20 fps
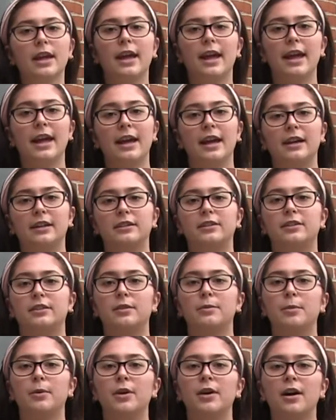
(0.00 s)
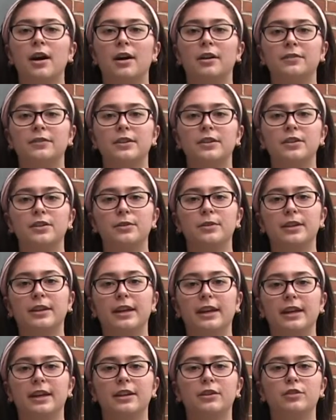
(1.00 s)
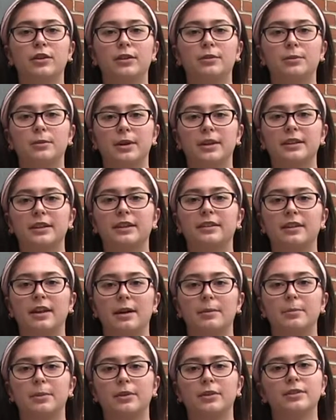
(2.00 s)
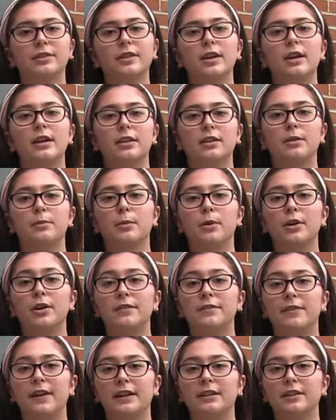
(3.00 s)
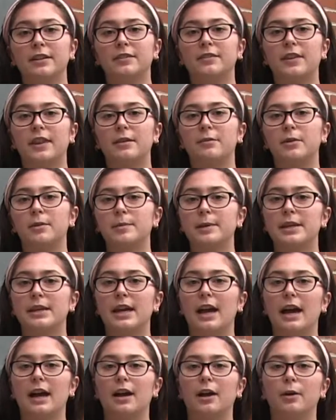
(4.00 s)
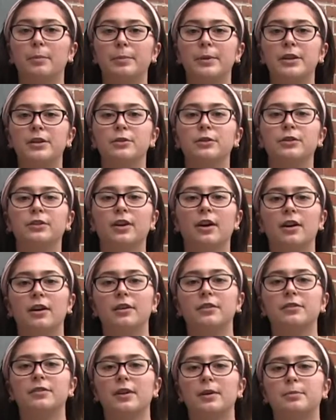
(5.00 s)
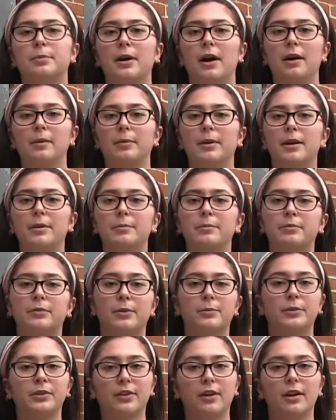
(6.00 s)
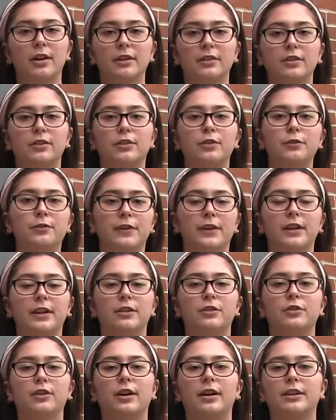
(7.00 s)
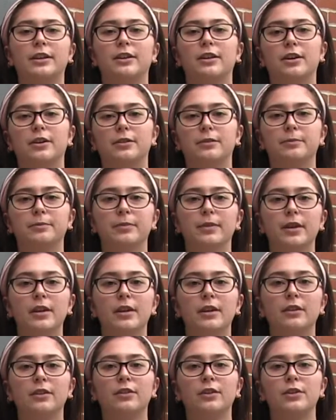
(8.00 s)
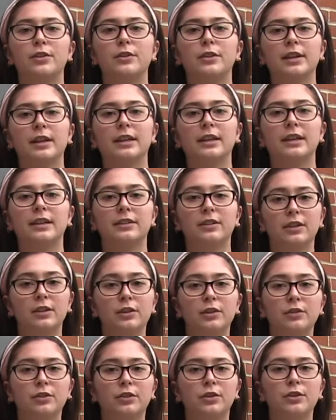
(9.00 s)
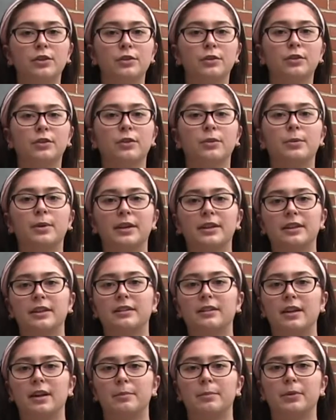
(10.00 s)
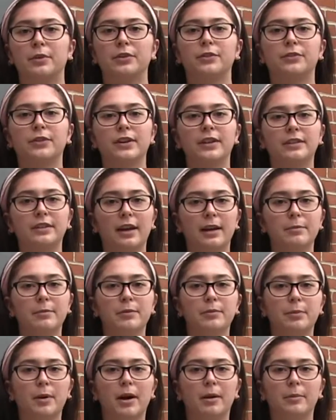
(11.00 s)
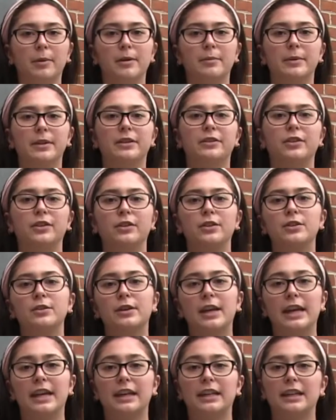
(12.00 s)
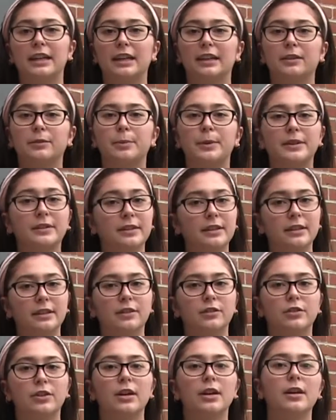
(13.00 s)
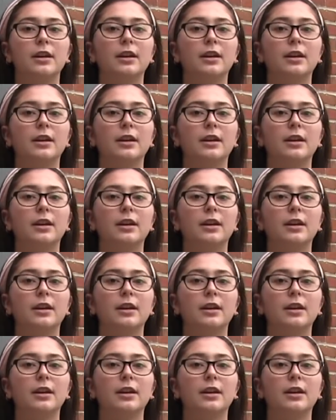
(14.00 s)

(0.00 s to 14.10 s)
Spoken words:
And the more often you engage in worked examples, the more effective they will be at helping you solve a problem from start to finish on your own. So you can continue to use the worked examples for a type of problem until you gain expertise